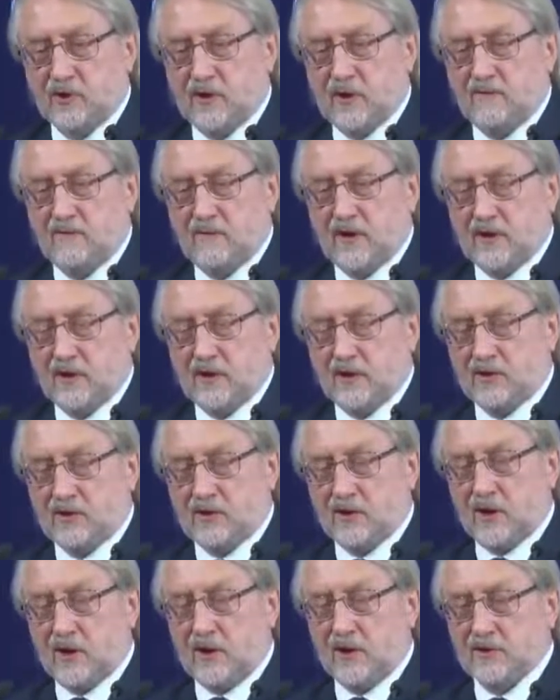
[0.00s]
After
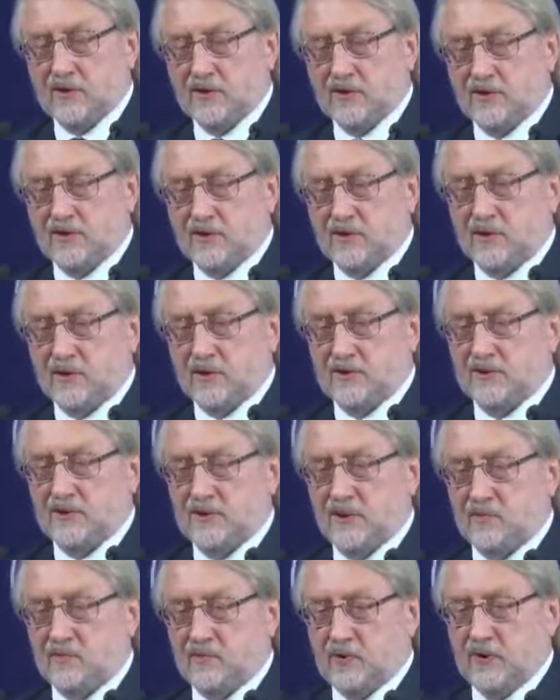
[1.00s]
that,
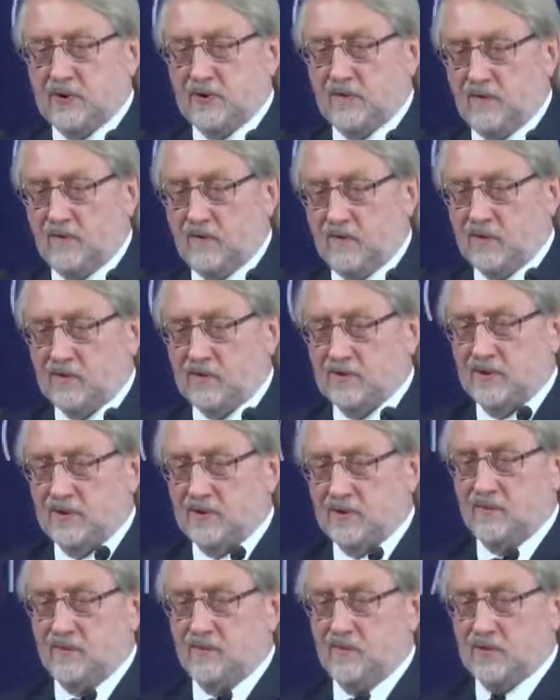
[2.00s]
the T cell
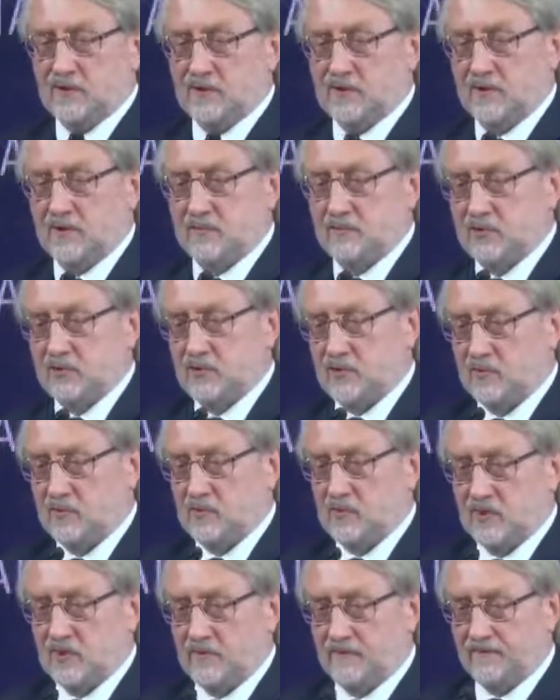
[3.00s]
receptors are
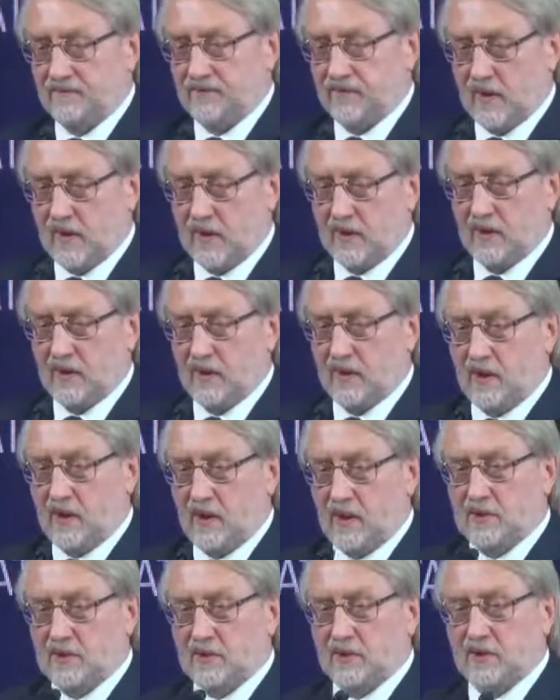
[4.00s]
formed, such
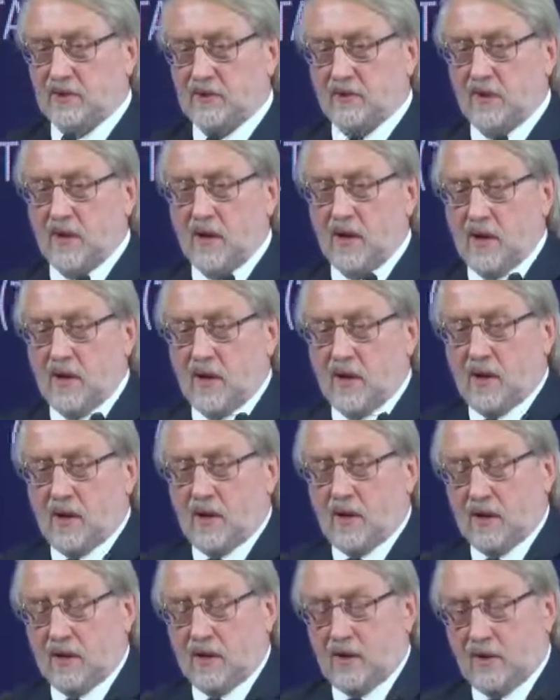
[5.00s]
as
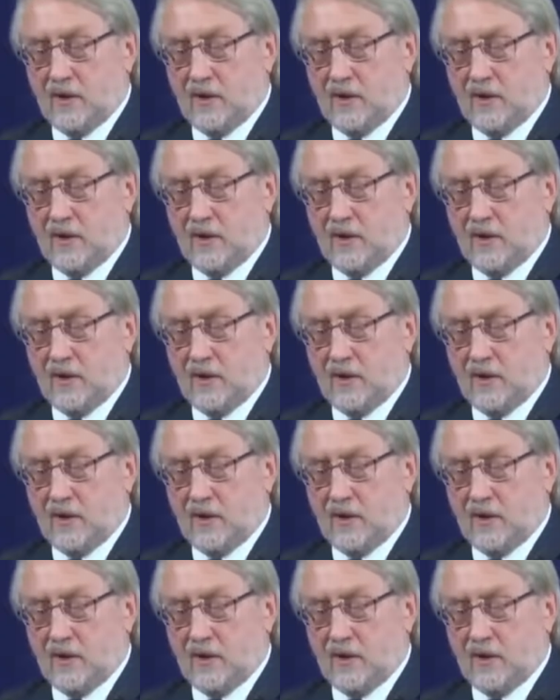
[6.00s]
CD8,